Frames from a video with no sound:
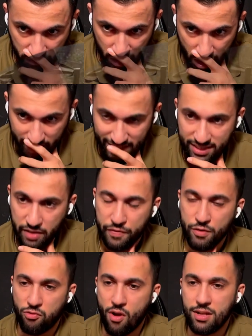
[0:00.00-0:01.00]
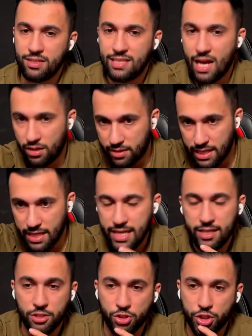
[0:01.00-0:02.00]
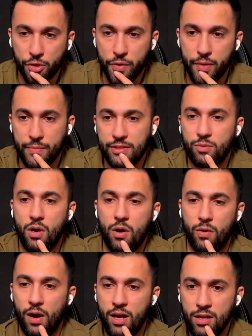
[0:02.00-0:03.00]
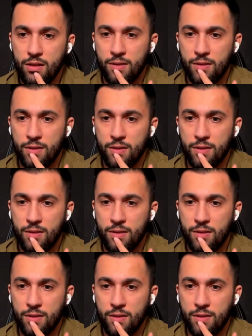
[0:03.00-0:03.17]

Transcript: I guess if he runs out, then he can shoot him as well, right?